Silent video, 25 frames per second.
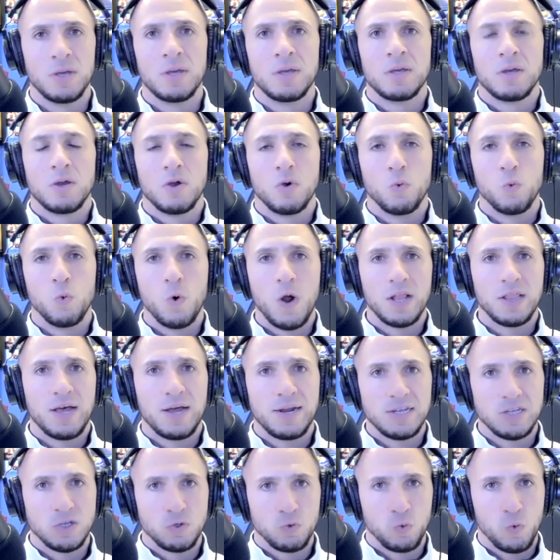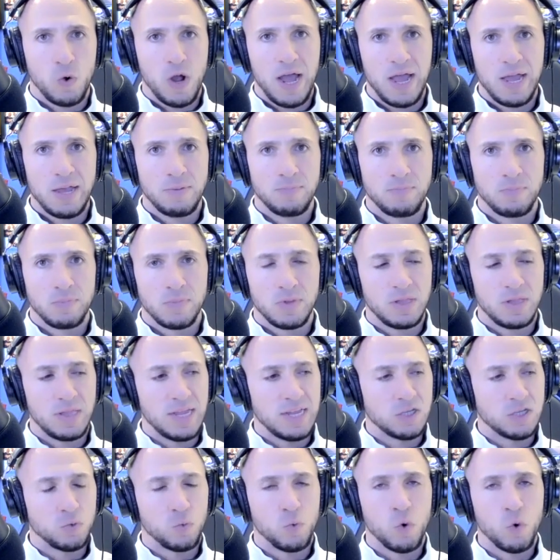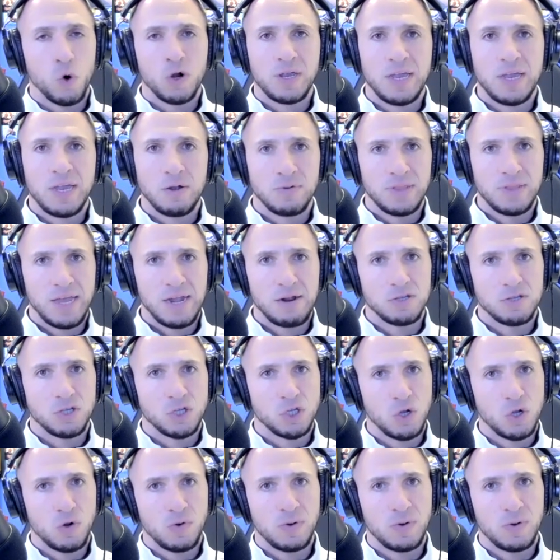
well on his way. Needs work here and there in certain